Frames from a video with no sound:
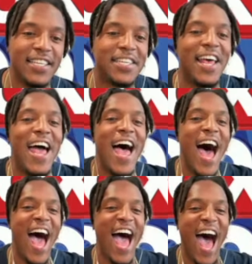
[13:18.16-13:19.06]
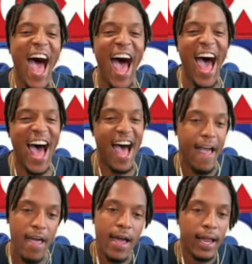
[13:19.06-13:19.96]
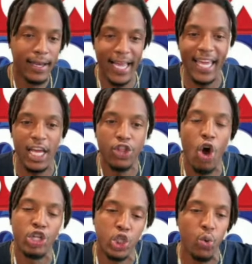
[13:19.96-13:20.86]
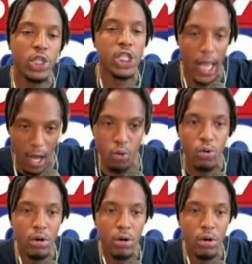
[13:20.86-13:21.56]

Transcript: nigga, you thought you was low.